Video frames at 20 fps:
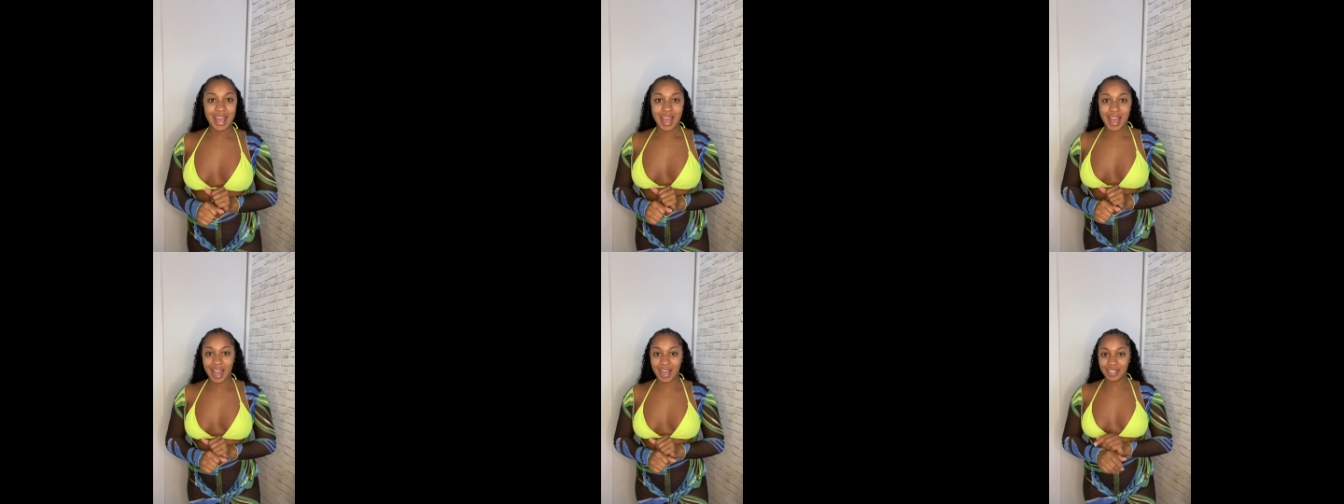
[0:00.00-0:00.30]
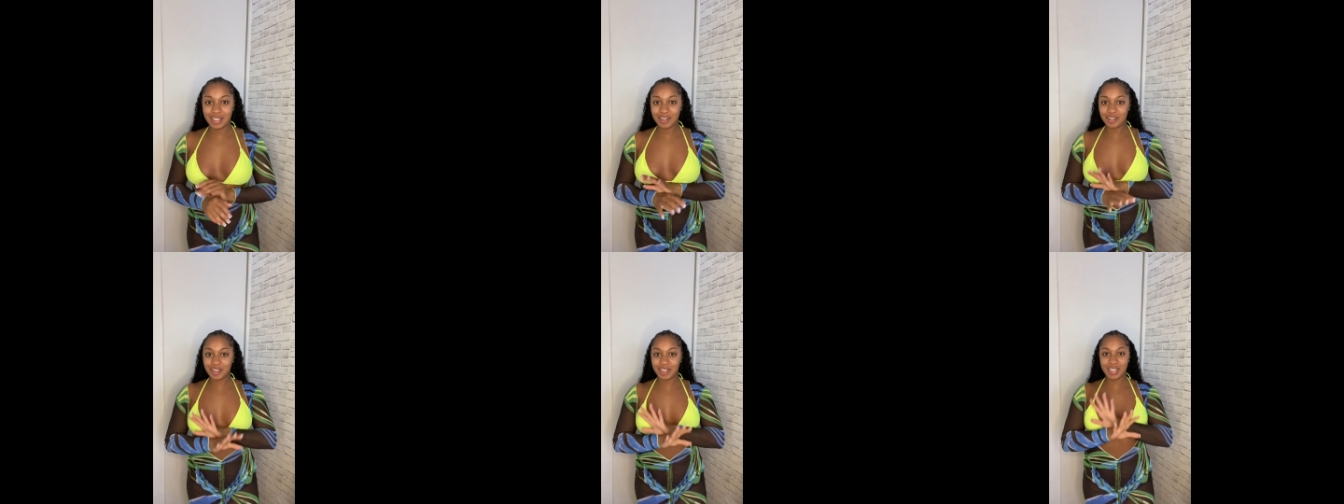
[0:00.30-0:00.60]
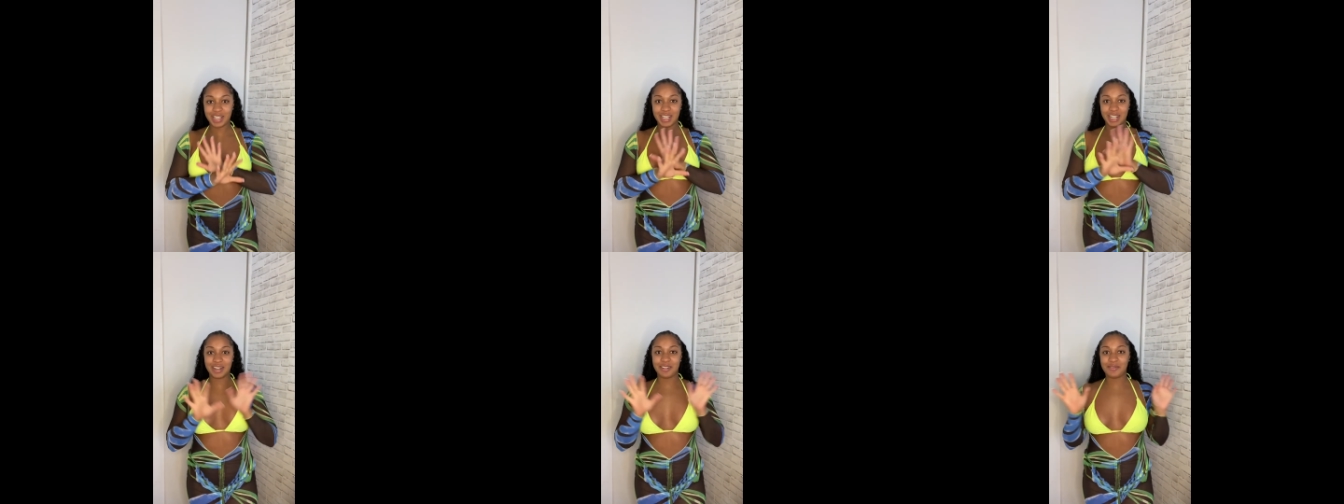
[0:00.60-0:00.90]
I literally
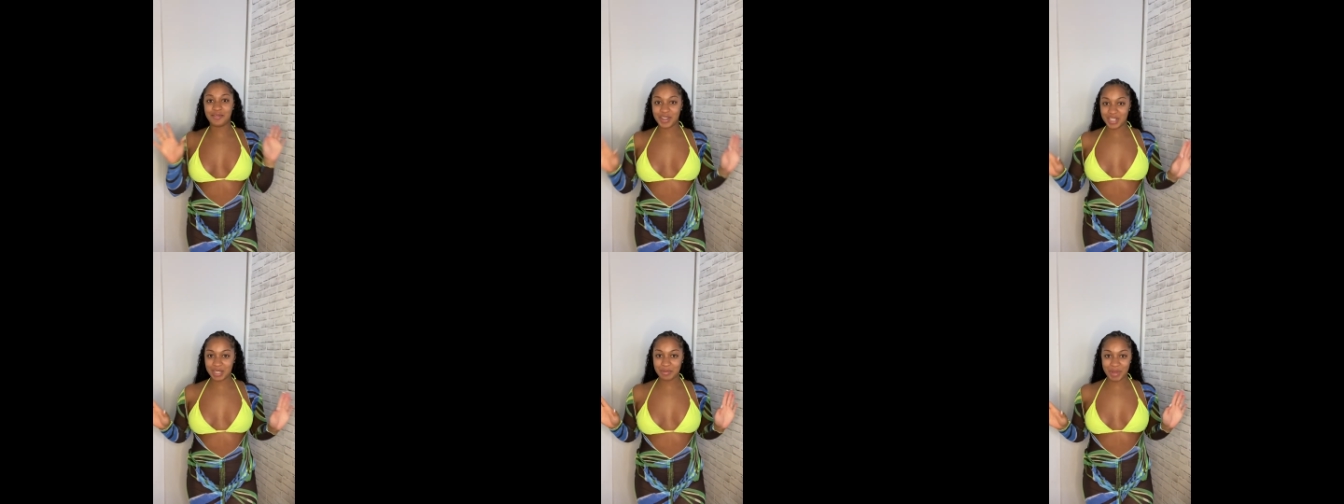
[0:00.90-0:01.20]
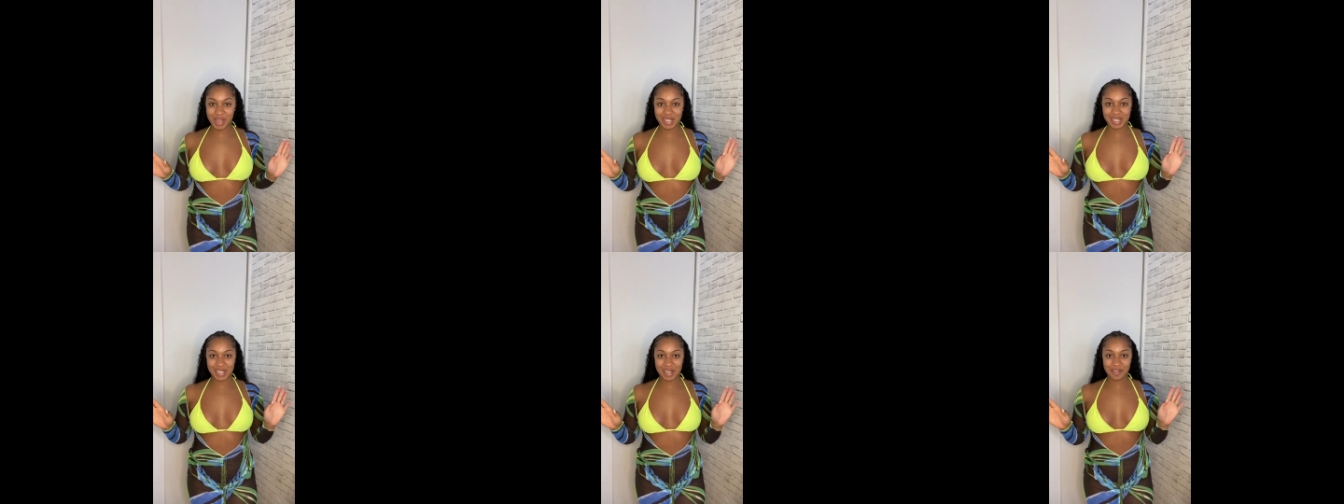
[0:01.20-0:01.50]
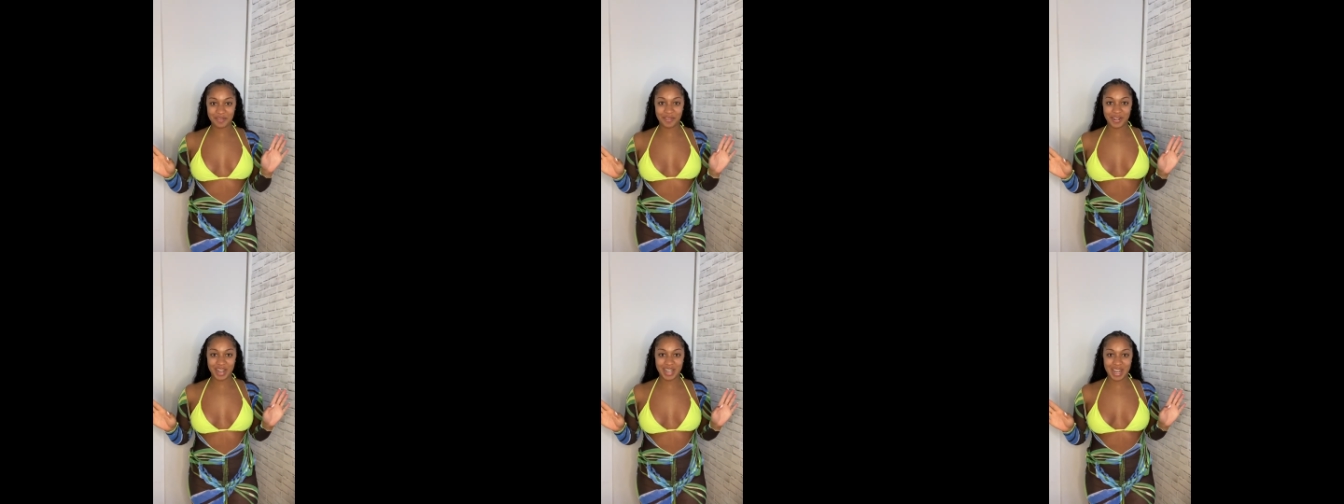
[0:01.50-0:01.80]
can envision
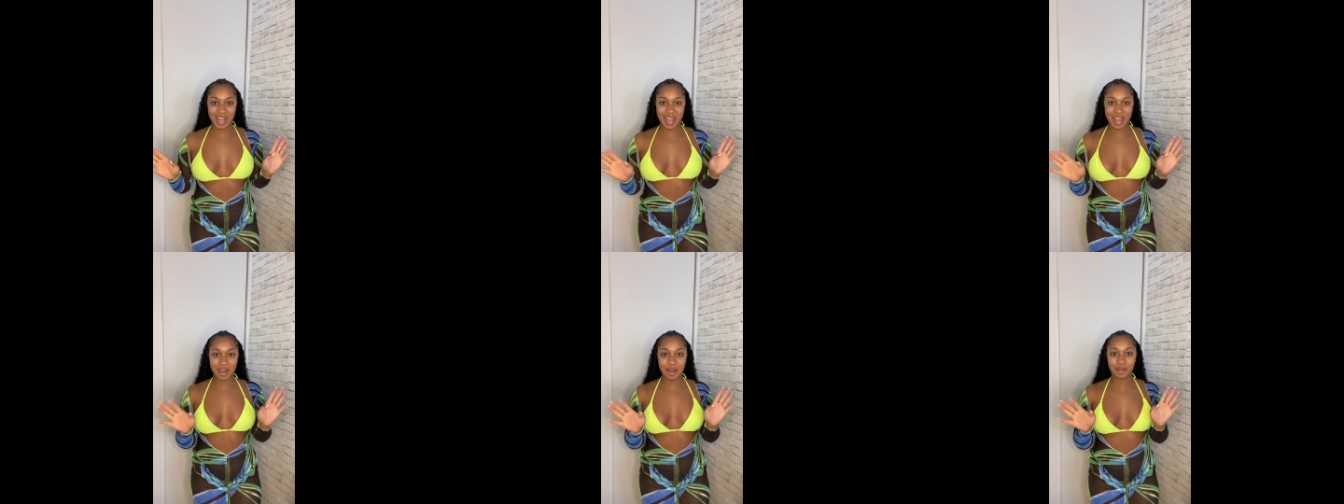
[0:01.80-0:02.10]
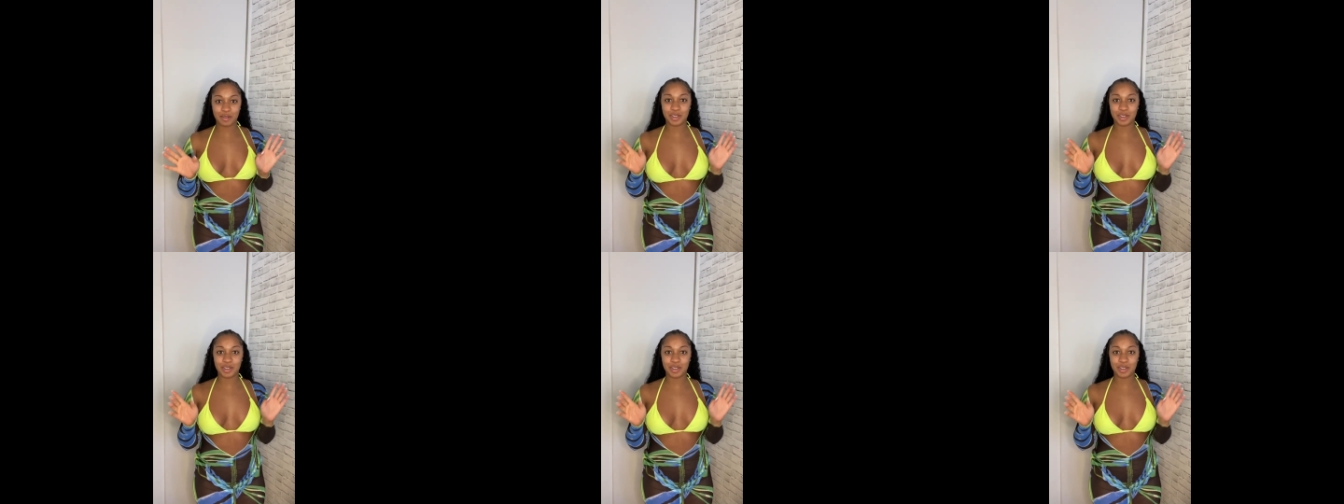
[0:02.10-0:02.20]
myself right now.